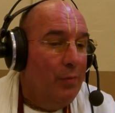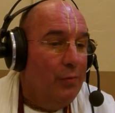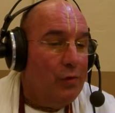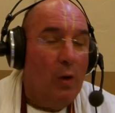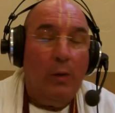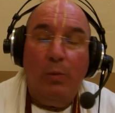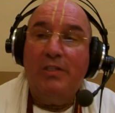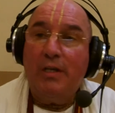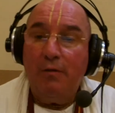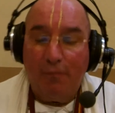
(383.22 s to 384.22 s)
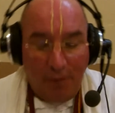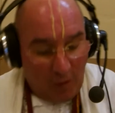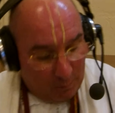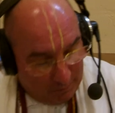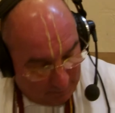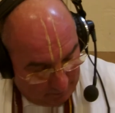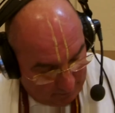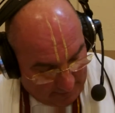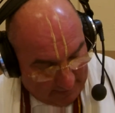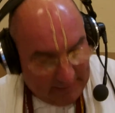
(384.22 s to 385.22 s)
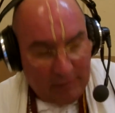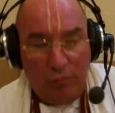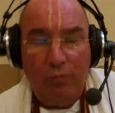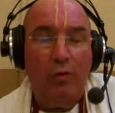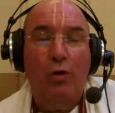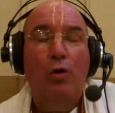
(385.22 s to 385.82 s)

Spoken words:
So it was confirmed. I didn't